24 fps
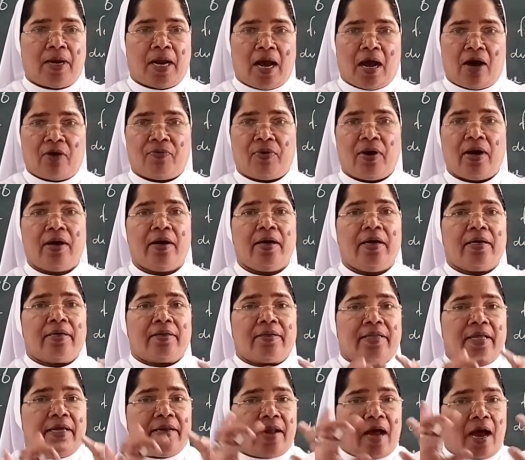lava,
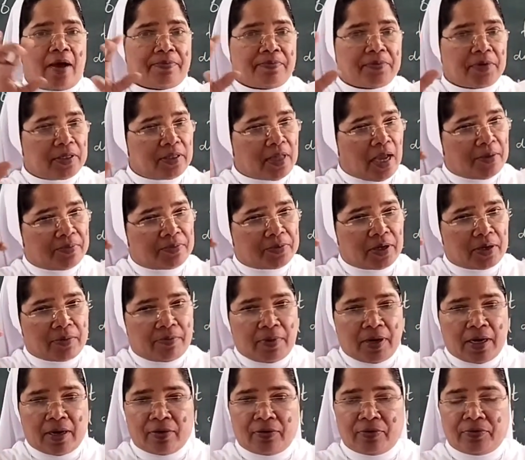then after that
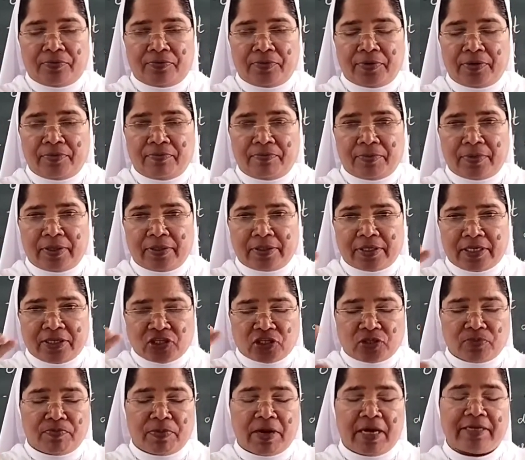it
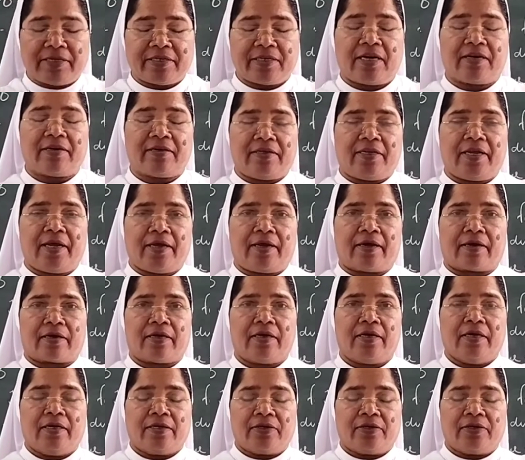is melted there.